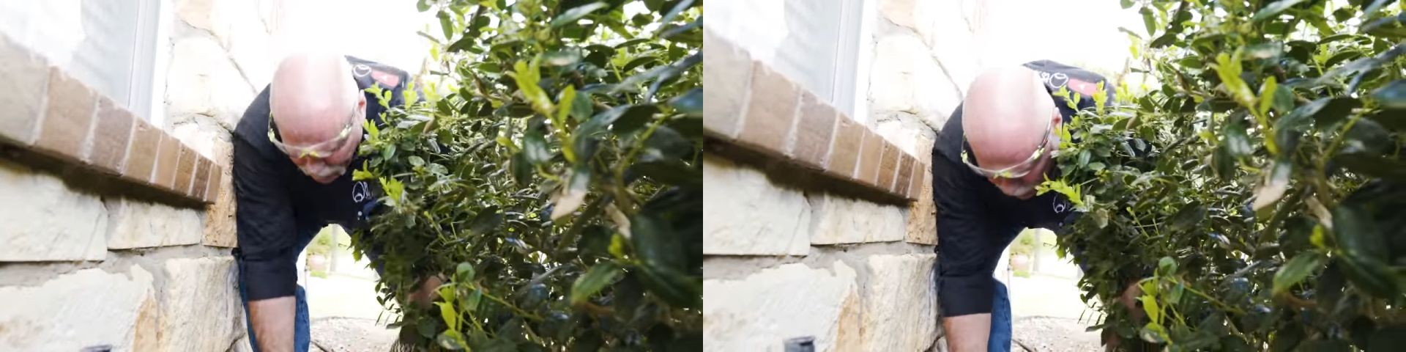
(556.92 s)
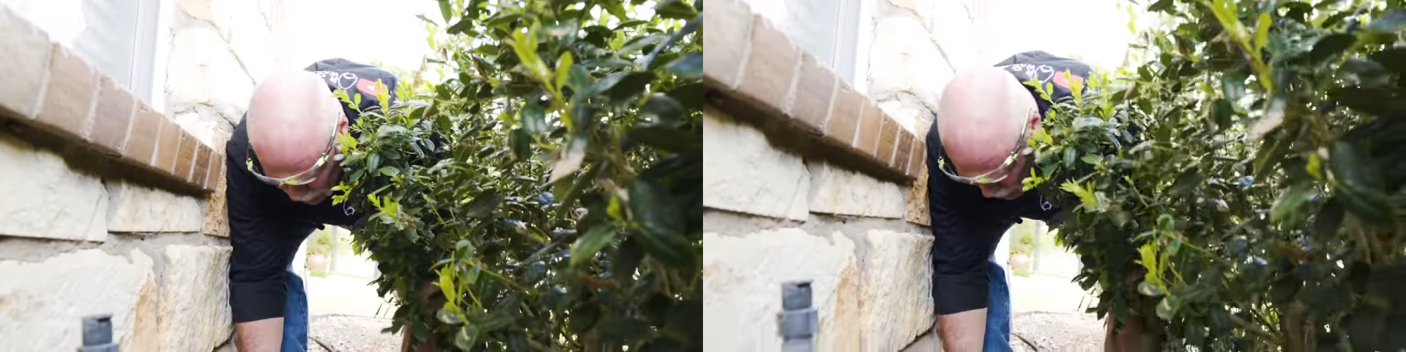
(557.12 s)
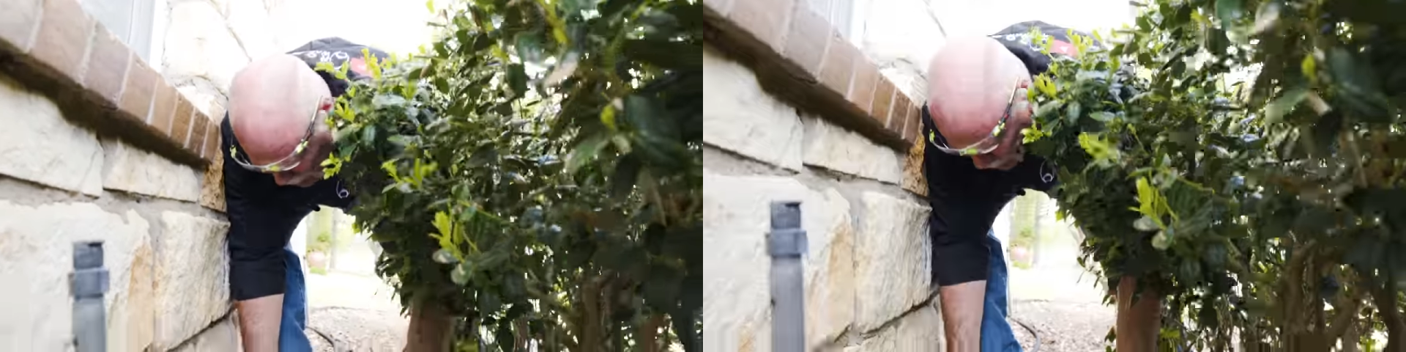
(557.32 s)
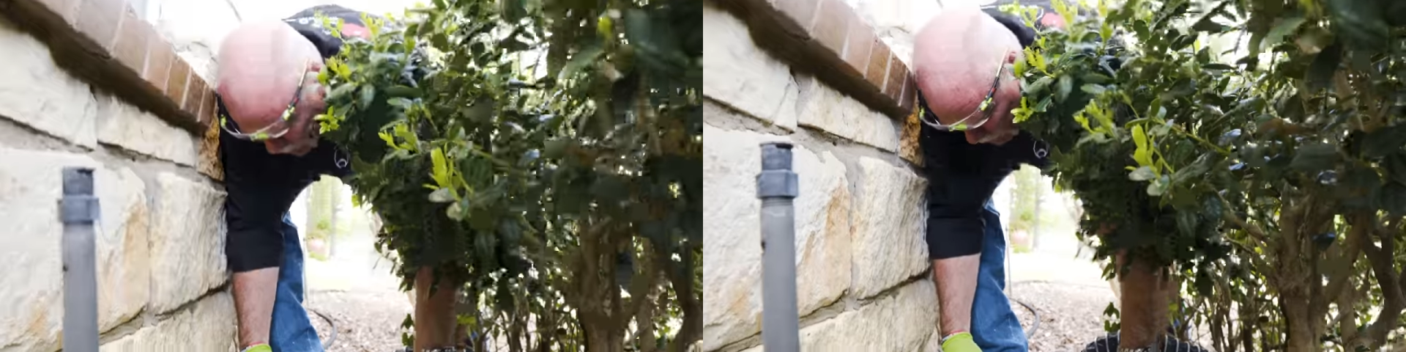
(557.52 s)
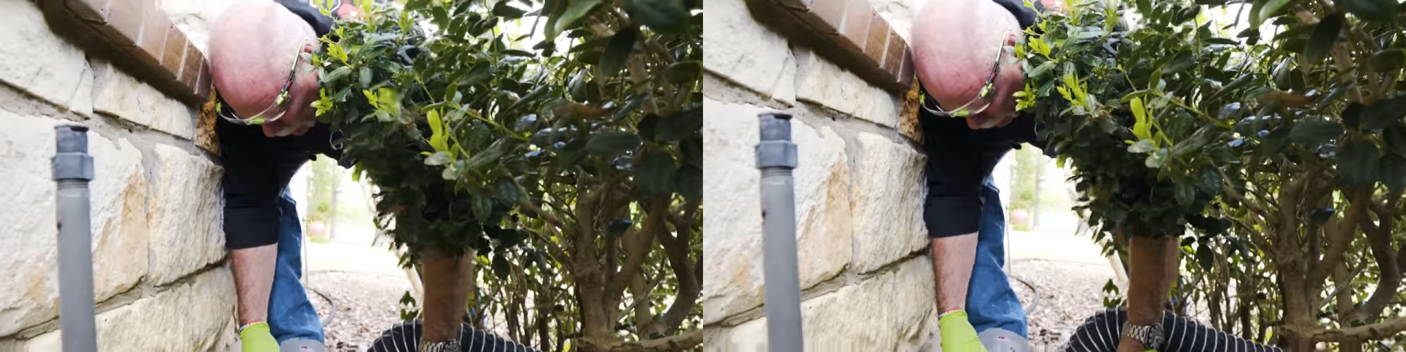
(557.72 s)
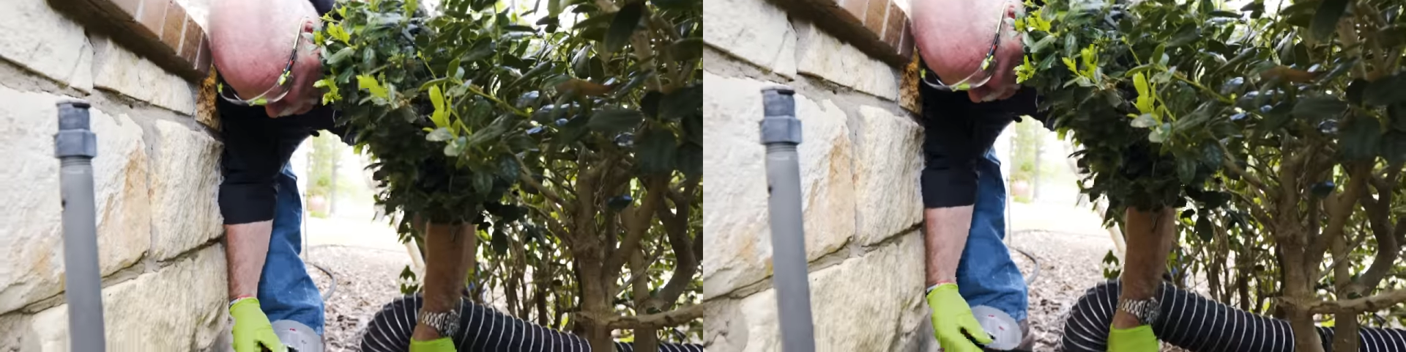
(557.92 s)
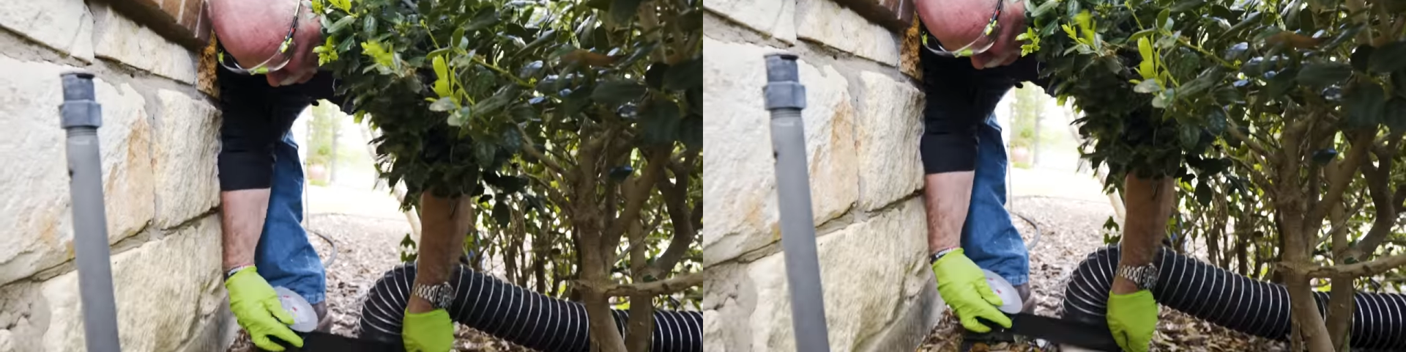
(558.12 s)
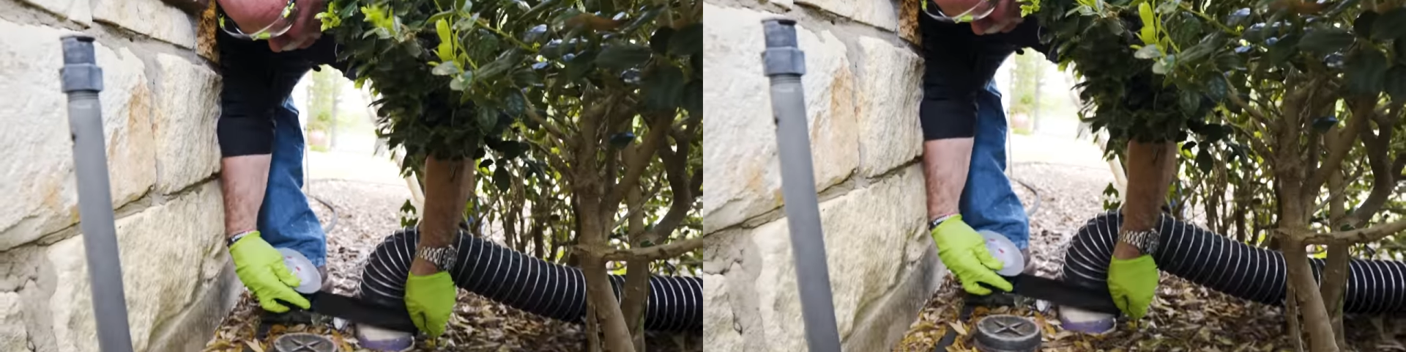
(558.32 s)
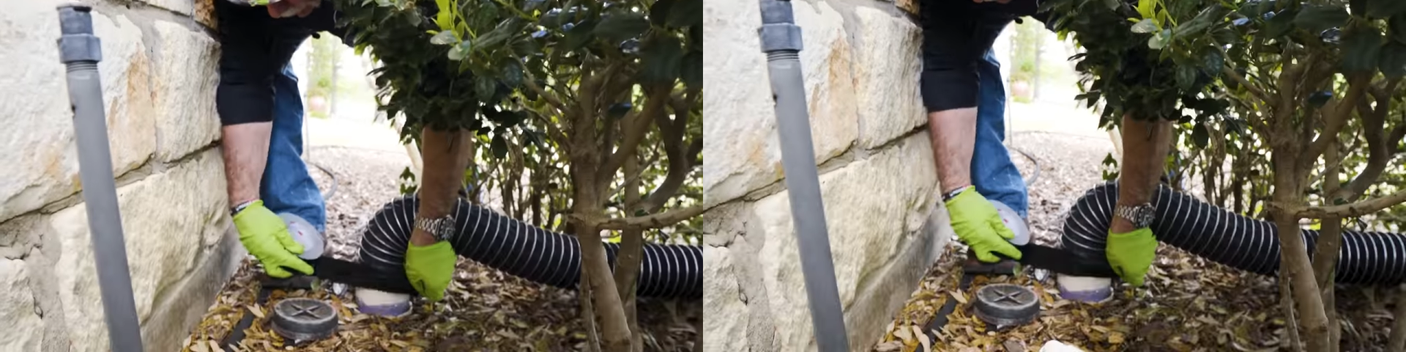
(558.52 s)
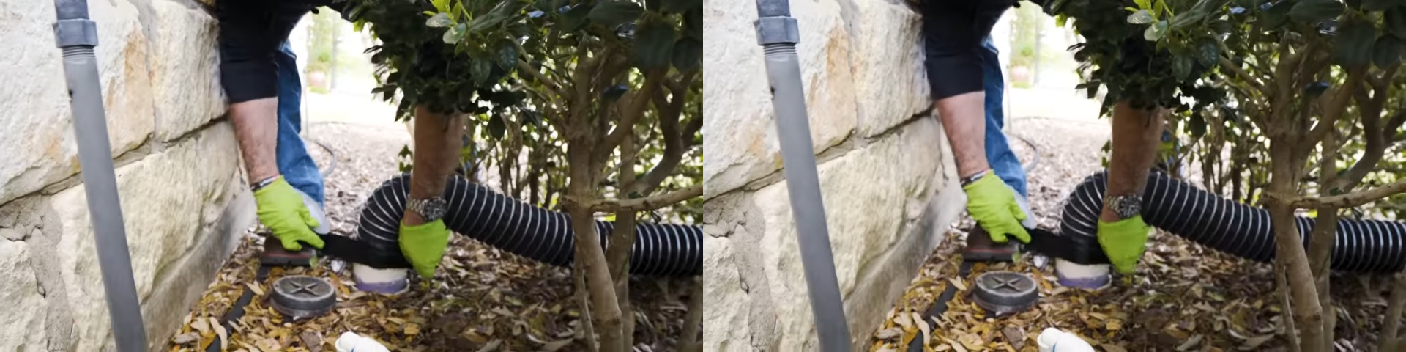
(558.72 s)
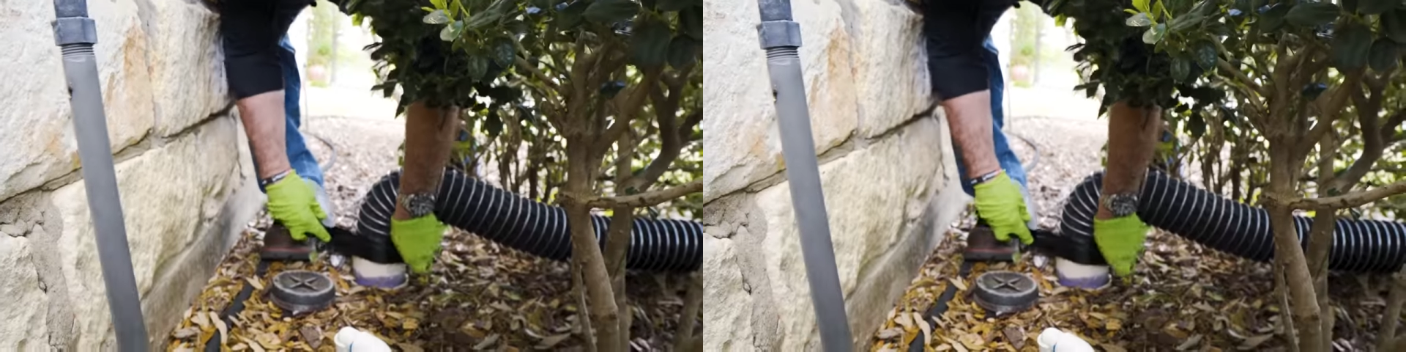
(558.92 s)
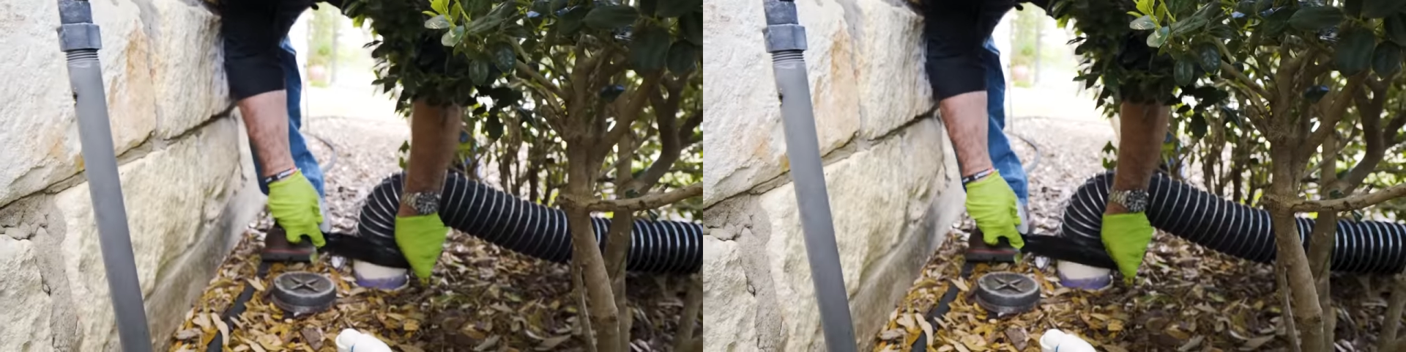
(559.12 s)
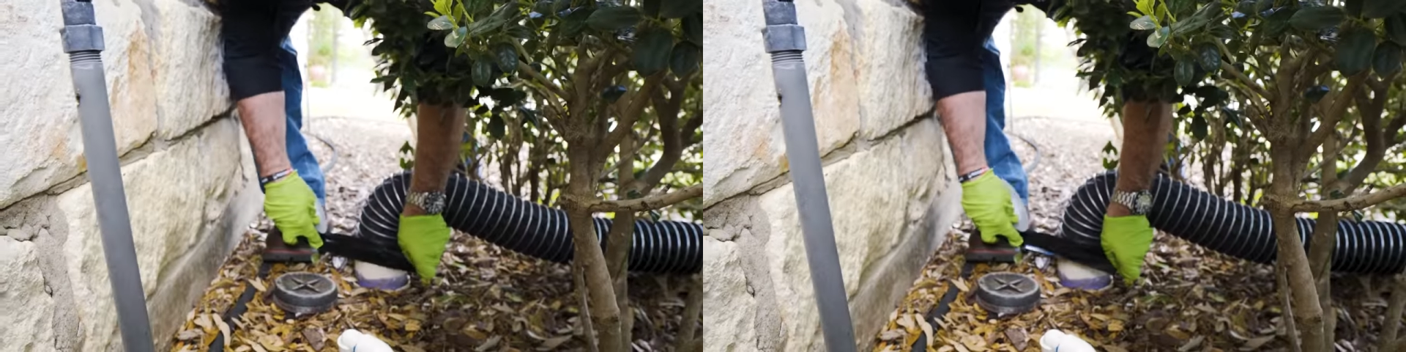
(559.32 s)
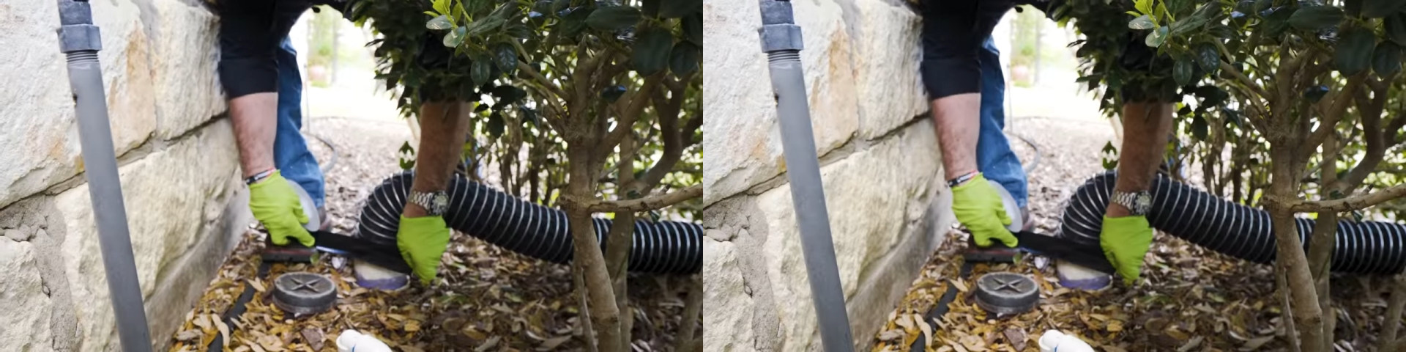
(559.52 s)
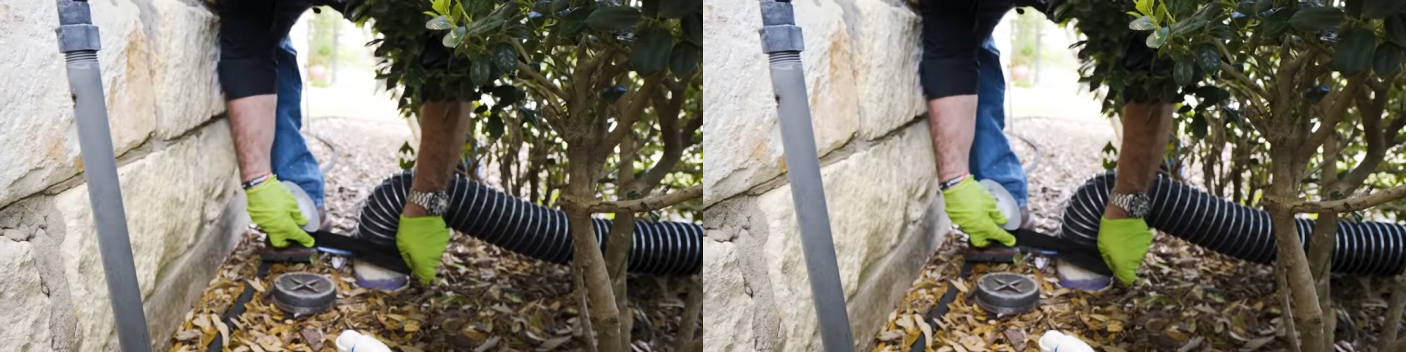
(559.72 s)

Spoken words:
[unreadable: no face in view]